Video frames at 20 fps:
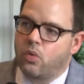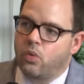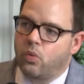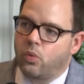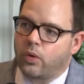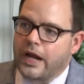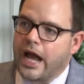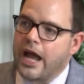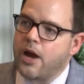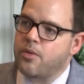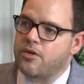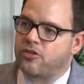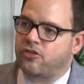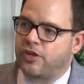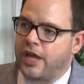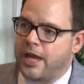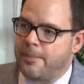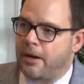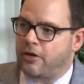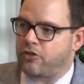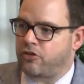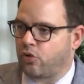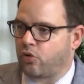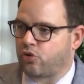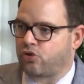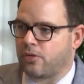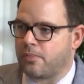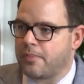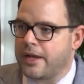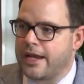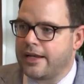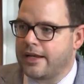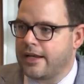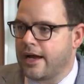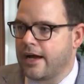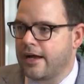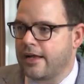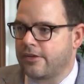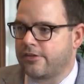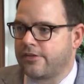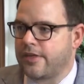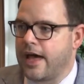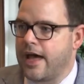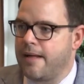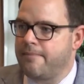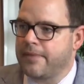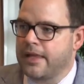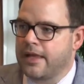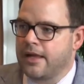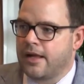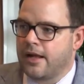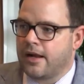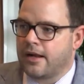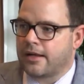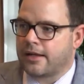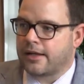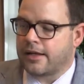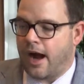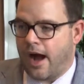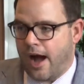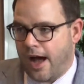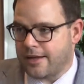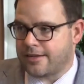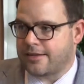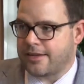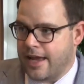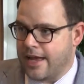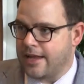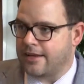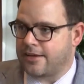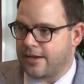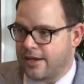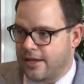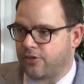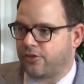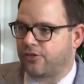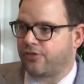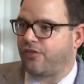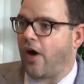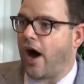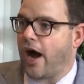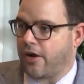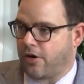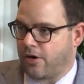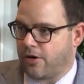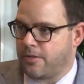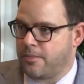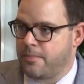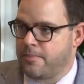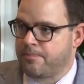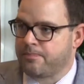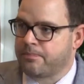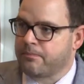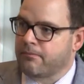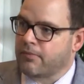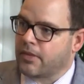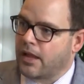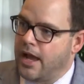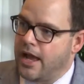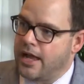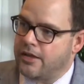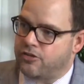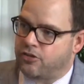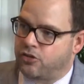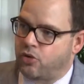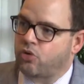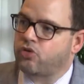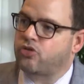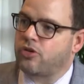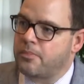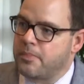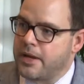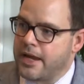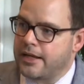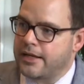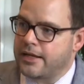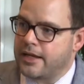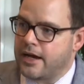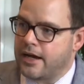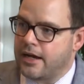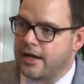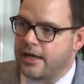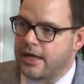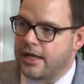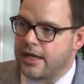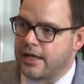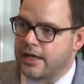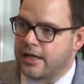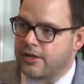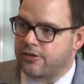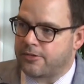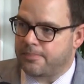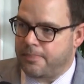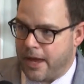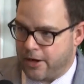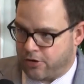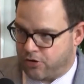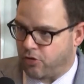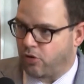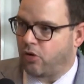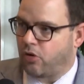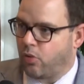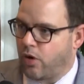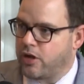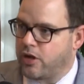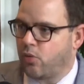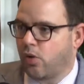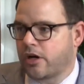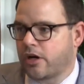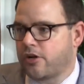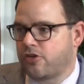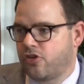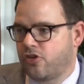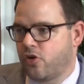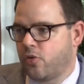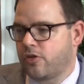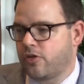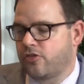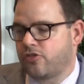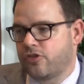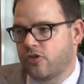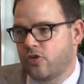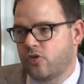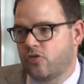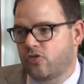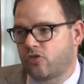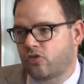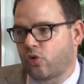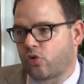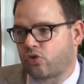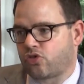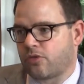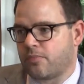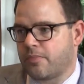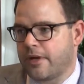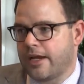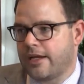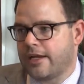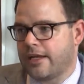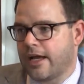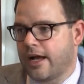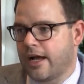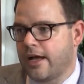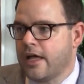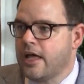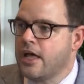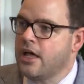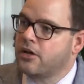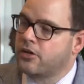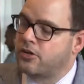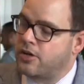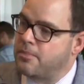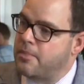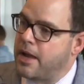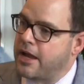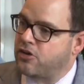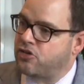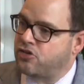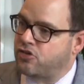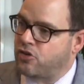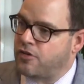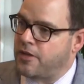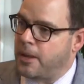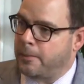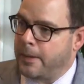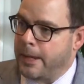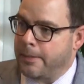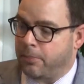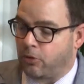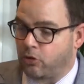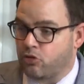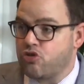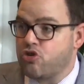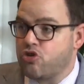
What I always say about social media is that content is fire and social media is petrol. What you want to do is use social media to make sure that people